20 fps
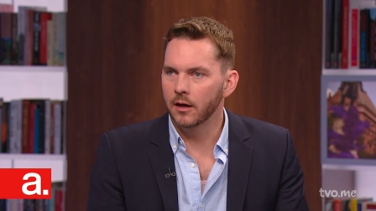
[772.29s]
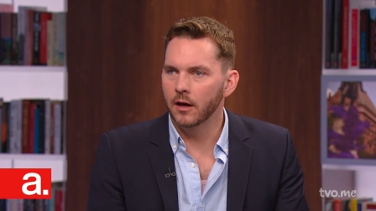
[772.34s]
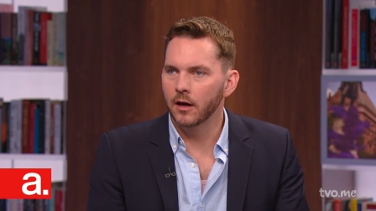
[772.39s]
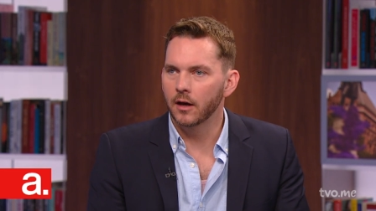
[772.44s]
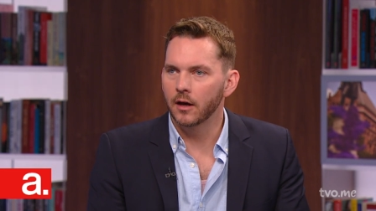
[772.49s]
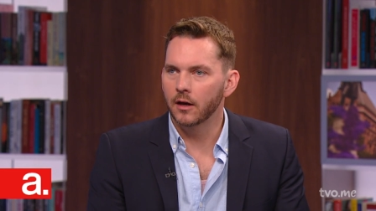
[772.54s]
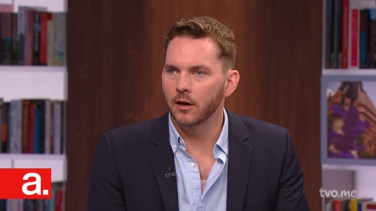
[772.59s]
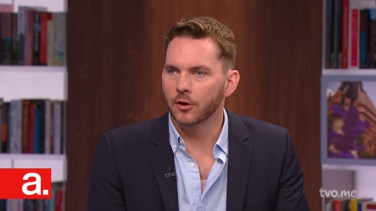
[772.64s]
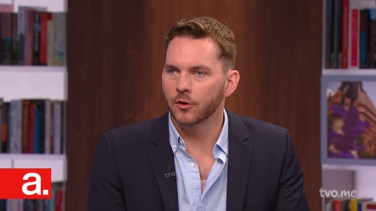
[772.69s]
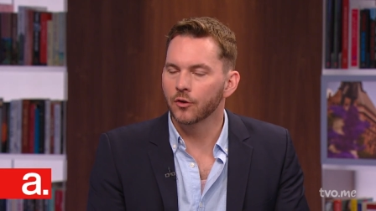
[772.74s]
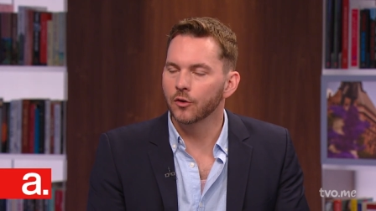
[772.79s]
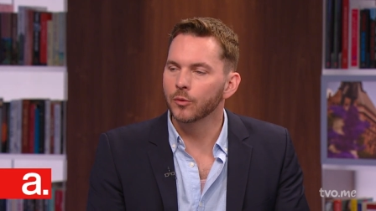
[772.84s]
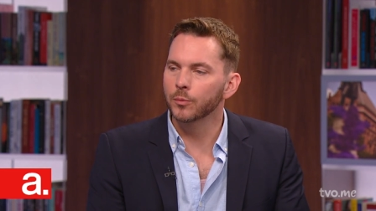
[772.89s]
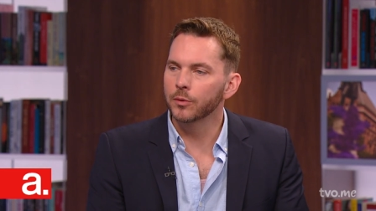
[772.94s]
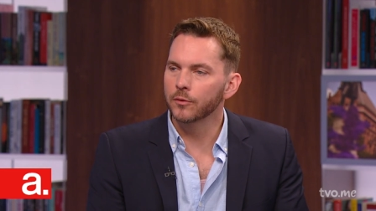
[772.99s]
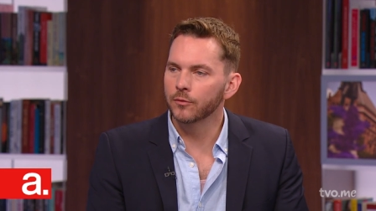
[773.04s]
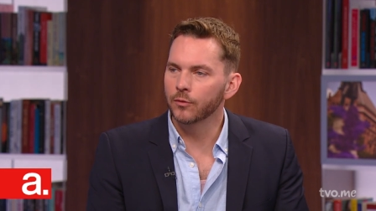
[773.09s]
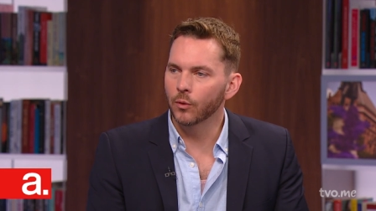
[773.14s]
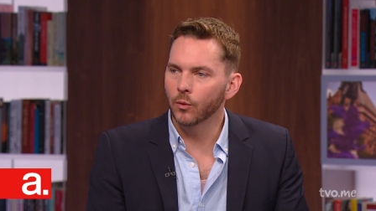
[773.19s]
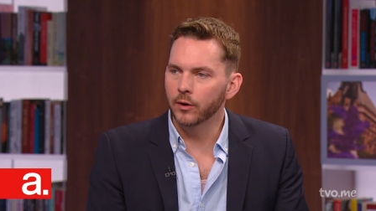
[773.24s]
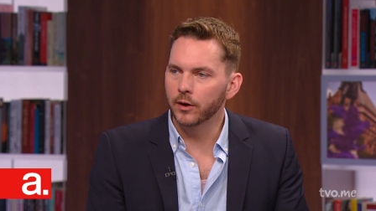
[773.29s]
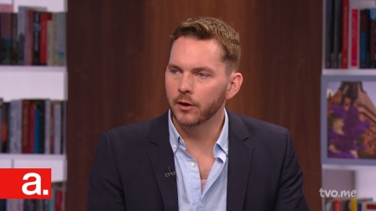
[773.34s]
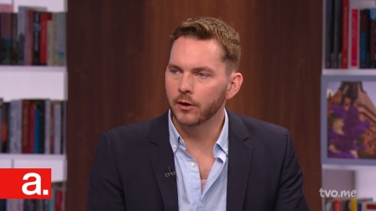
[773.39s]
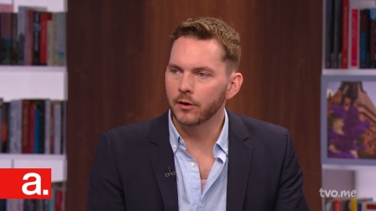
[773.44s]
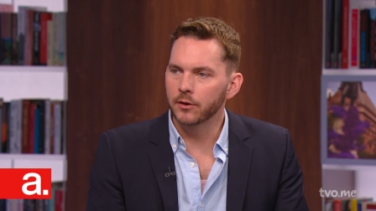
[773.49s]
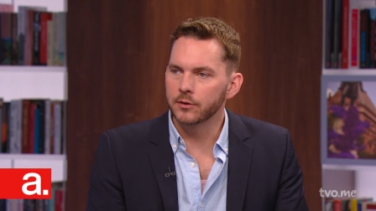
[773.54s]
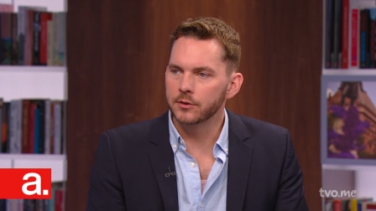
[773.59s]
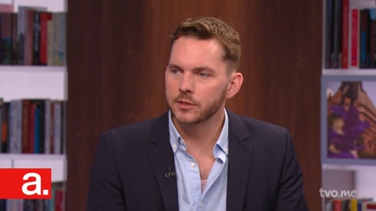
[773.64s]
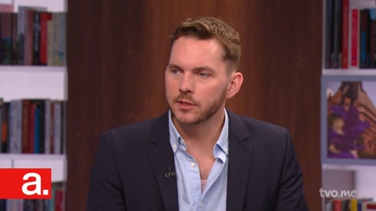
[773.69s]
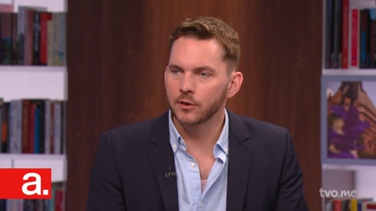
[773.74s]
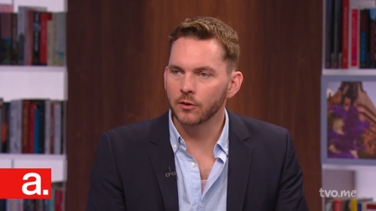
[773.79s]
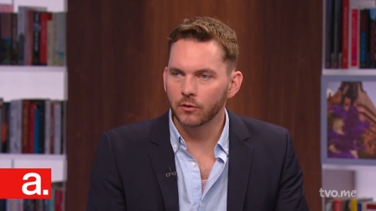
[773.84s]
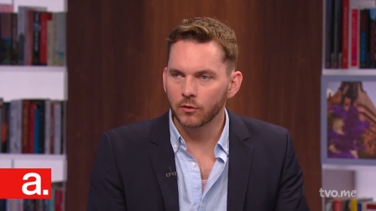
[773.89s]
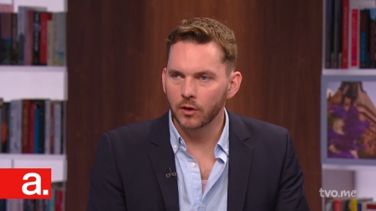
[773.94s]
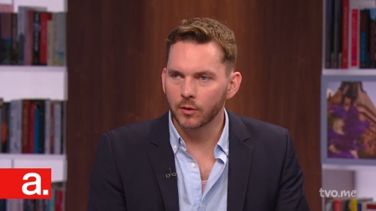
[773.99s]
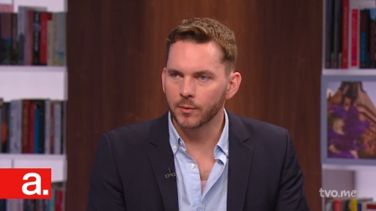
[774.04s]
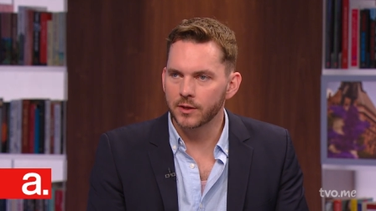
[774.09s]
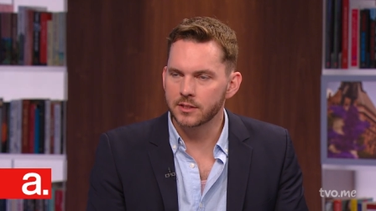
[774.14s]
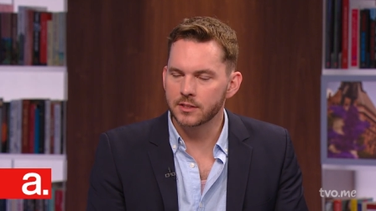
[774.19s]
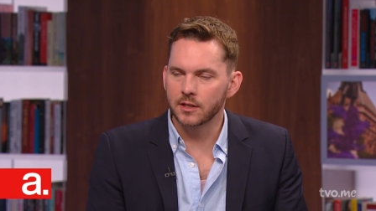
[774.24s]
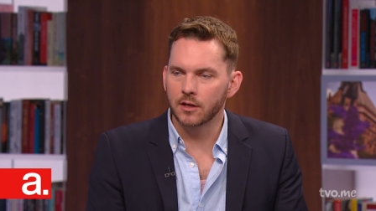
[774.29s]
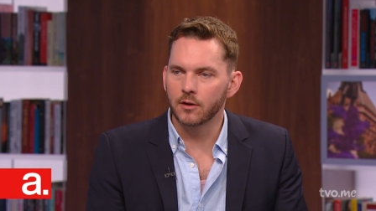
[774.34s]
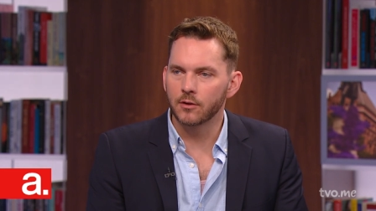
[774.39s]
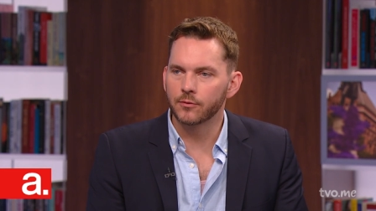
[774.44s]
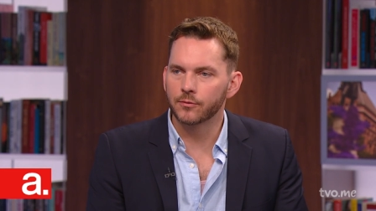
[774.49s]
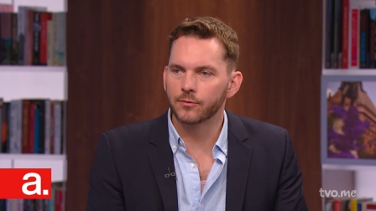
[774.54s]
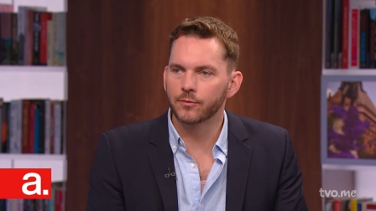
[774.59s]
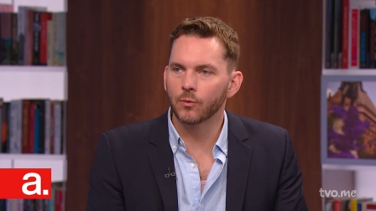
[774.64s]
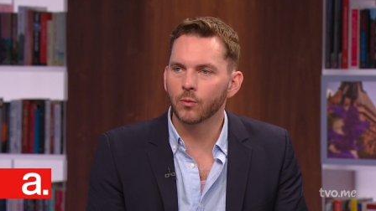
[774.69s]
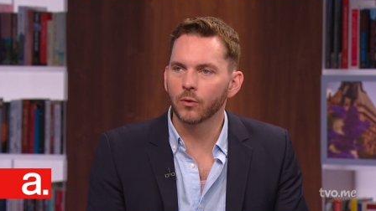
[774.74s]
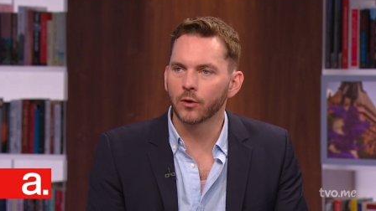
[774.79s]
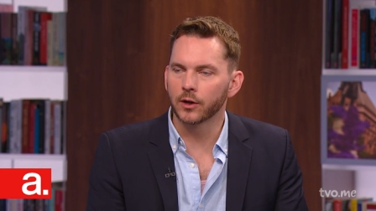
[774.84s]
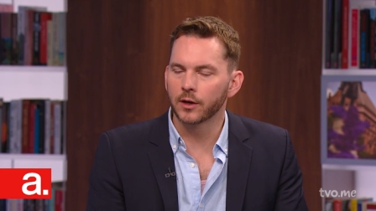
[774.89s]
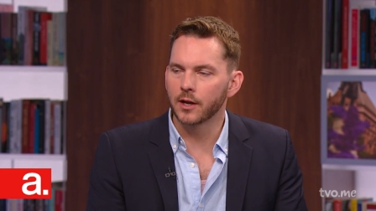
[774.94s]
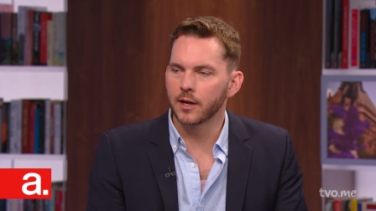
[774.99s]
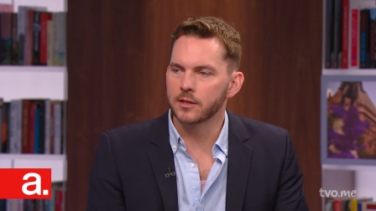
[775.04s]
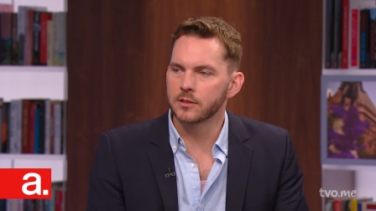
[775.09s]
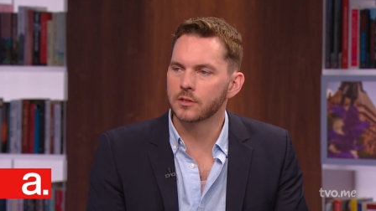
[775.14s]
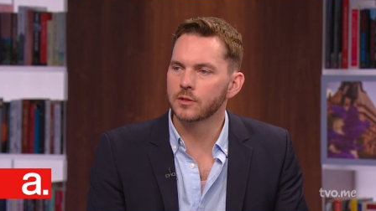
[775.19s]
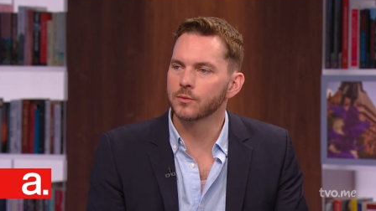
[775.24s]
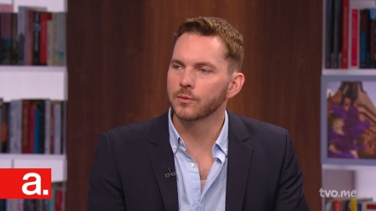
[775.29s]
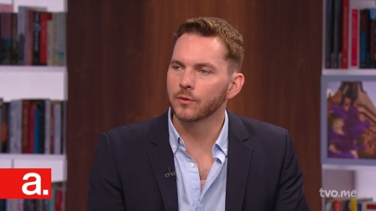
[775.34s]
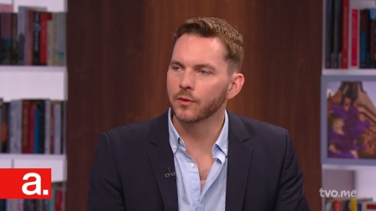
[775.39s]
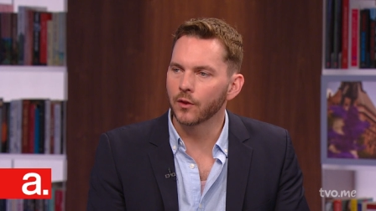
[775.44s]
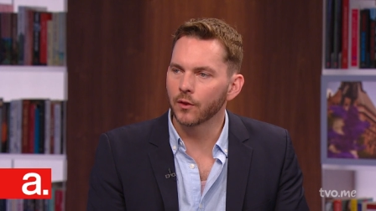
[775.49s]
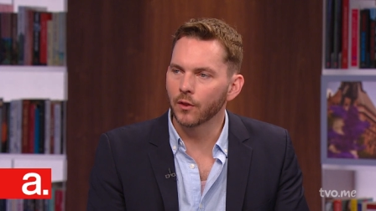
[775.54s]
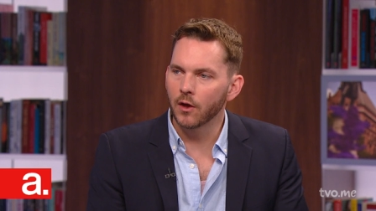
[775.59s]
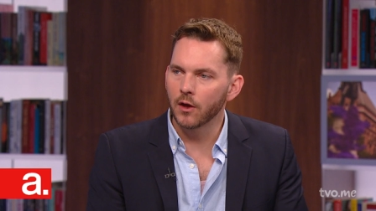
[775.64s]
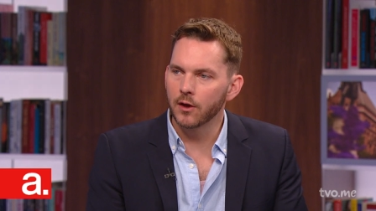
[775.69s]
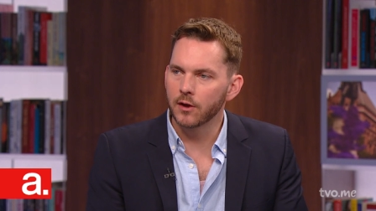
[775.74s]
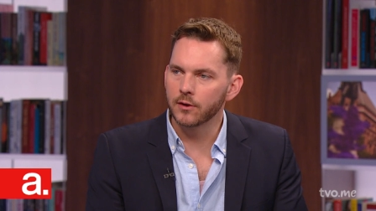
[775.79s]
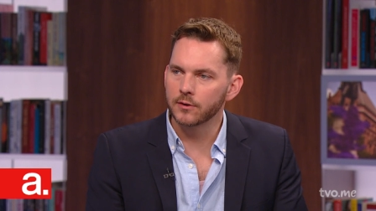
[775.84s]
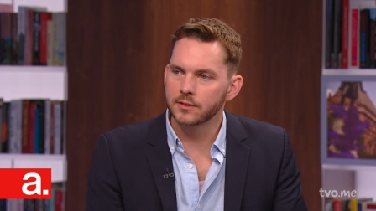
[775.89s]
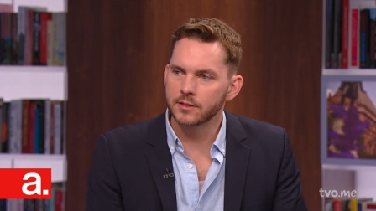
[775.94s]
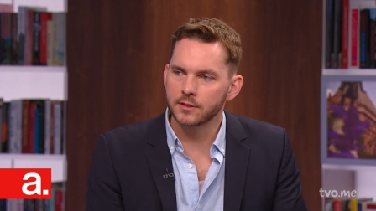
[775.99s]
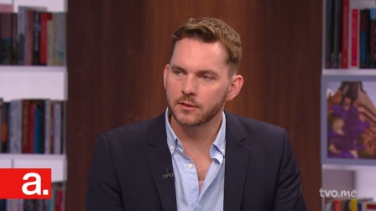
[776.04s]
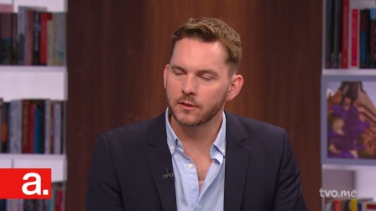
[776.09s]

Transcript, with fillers: a group of lawyers, including myself, organized through the law,